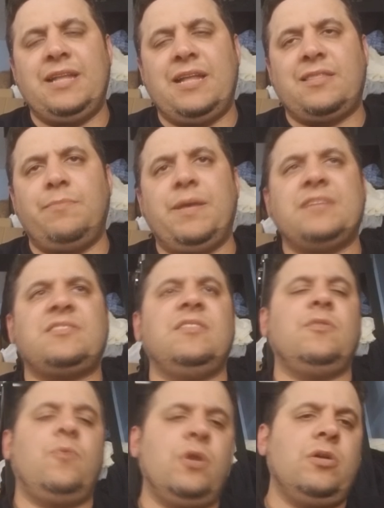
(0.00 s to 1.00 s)
Not the best
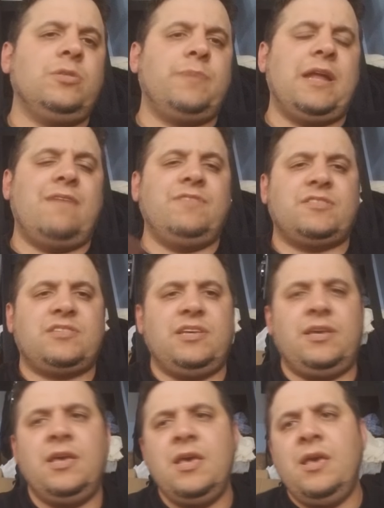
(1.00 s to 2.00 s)
in the world, but obviously